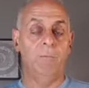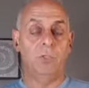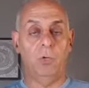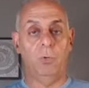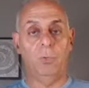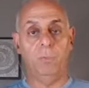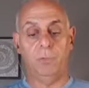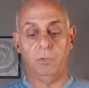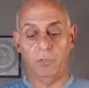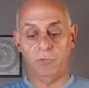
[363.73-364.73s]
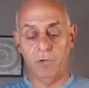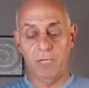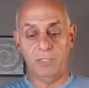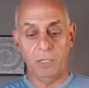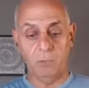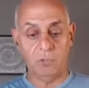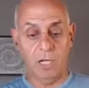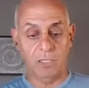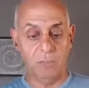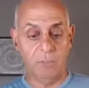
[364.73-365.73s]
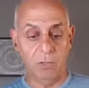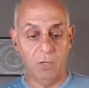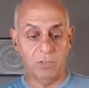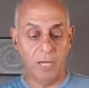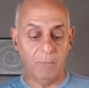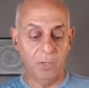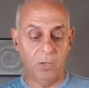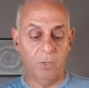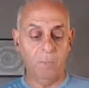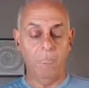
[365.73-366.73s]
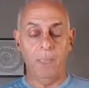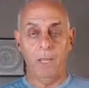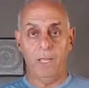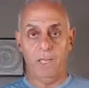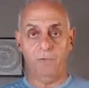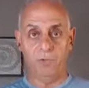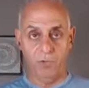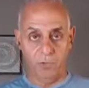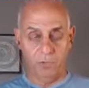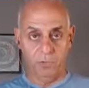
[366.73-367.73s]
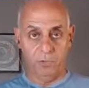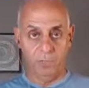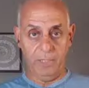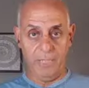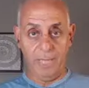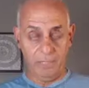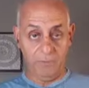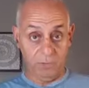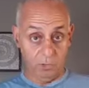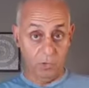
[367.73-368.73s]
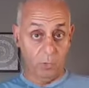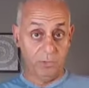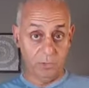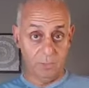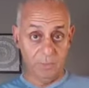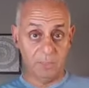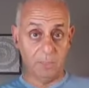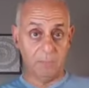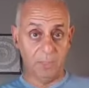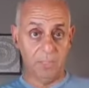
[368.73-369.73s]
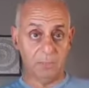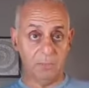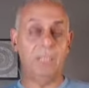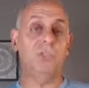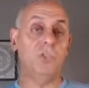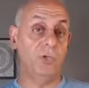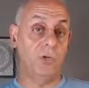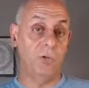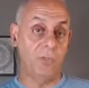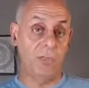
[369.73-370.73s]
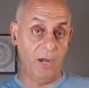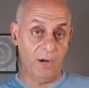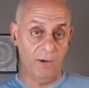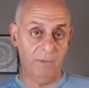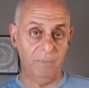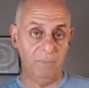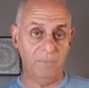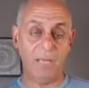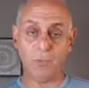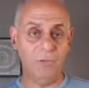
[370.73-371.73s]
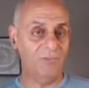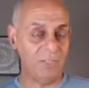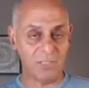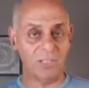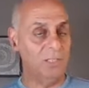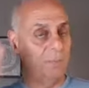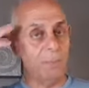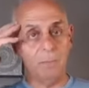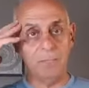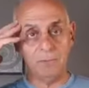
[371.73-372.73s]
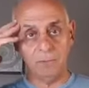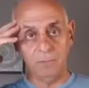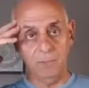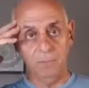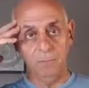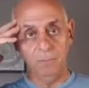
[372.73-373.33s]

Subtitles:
So there's a phrase that was taught to me a long time ago. If you're going to be someplace, make sure you're there. Not only physically, but mentally.